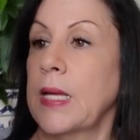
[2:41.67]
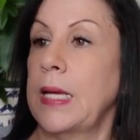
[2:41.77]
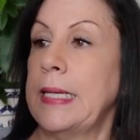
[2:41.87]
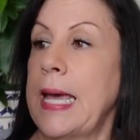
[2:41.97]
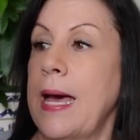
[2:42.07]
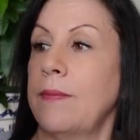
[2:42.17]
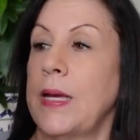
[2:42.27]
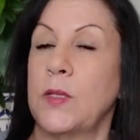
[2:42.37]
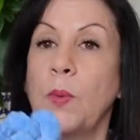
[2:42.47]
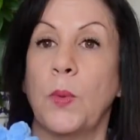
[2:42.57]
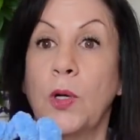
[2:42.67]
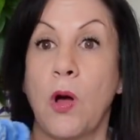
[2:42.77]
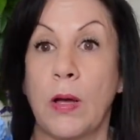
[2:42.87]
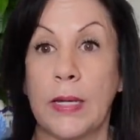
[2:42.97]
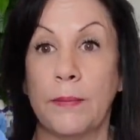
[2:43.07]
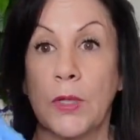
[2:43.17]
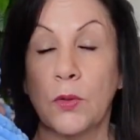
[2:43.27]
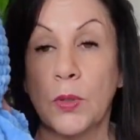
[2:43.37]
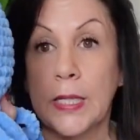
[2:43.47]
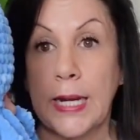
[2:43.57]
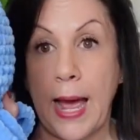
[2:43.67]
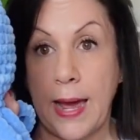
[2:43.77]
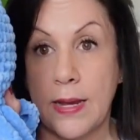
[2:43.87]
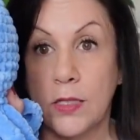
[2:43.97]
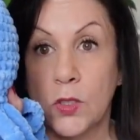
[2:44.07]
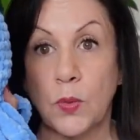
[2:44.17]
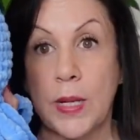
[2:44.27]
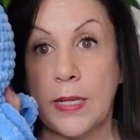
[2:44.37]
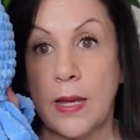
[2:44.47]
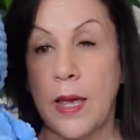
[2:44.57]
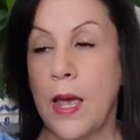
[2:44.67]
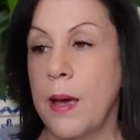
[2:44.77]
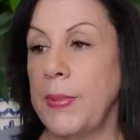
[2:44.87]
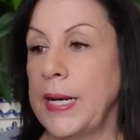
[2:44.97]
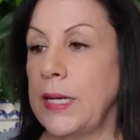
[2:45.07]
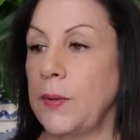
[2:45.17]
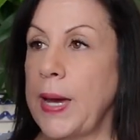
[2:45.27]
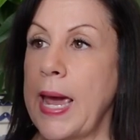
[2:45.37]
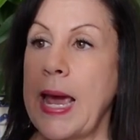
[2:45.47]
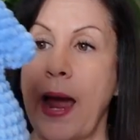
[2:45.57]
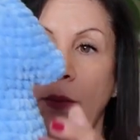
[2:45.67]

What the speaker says: Yeah, that's what we'll call him, the crooked eye squid. But anyway, I